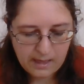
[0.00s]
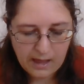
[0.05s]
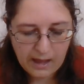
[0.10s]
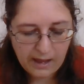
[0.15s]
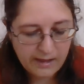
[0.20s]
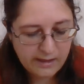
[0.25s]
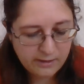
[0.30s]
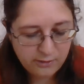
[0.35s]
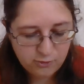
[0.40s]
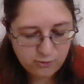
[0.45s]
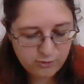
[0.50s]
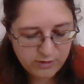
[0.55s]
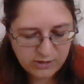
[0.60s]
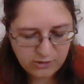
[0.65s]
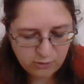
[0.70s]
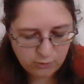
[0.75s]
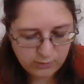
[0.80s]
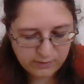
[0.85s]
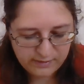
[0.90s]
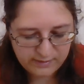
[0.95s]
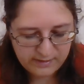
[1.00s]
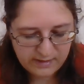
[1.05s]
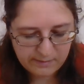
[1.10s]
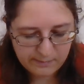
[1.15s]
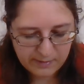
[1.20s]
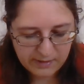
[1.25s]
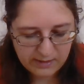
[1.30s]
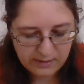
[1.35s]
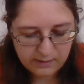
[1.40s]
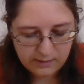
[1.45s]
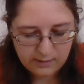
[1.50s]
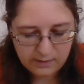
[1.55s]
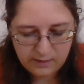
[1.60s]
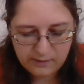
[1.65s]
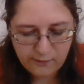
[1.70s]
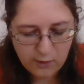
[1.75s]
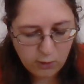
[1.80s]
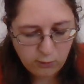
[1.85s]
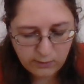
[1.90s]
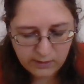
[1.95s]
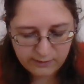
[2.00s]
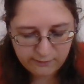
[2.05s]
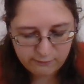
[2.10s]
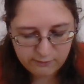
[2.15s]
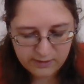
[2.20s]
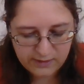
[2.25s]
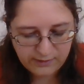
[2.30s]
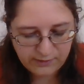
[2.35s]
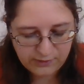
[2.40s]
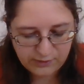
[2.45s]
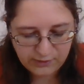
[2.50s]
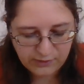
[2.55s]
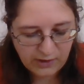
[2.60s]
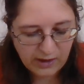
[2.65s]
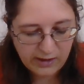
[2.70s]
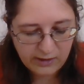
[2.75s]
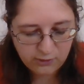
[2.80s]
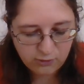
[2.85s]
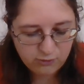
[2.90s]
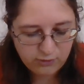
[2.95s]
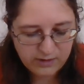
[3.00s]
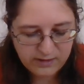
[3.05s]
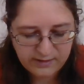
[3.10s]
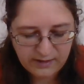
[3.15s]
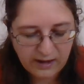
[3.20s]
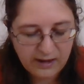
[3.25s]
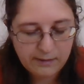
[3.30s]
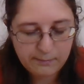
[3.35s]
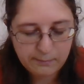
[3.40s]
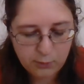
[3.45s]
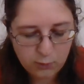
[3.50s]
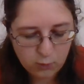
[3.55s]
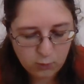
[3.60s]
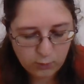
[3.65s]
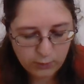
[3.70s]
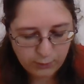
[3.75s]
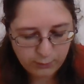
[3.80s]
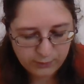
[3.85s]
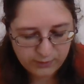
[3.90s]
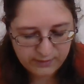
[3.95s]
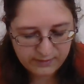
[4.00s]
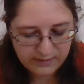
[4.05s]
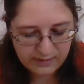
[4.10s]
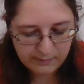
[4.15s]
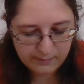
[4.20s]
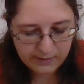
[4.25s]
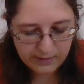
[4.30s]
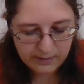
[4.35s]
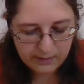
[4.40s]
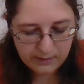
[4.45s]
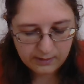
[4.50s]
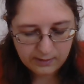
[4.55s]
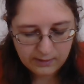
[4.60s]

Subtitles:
I entreat you to see me. If only for an instant, I implore you to see me.